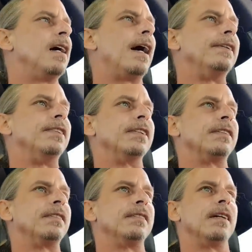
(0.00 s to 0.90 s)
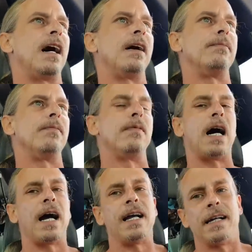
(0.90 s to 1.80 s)
I just I
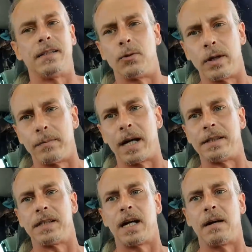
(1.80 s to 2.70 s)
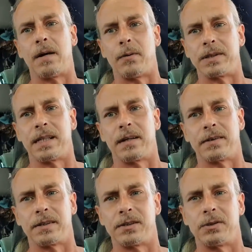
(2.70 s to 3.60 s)
I had quit my job. I was out on
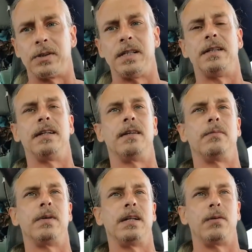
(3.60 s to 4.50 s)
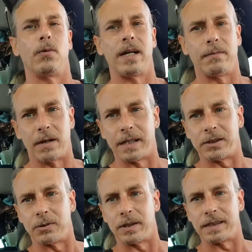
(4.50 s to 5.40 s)
the street in a in a way by
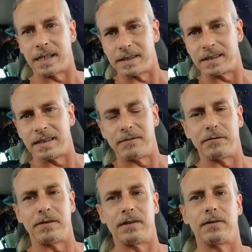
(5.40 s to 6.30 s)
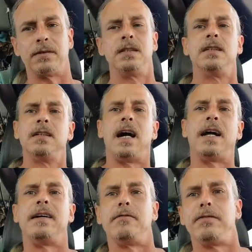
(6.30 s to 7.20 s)
choice. I just didn't feel I
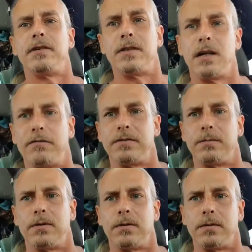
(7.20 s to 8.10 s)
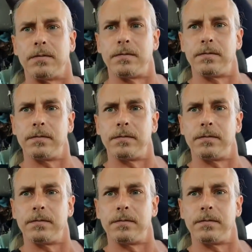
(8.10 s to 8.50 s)
didn't feel comfortable